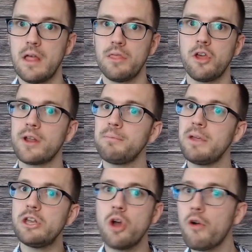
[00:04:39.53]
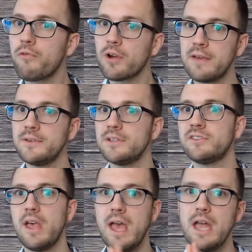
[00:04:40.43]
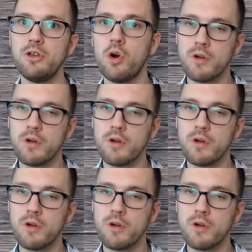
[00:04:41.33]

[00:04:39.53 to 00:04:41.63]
there can be no forgiveness and no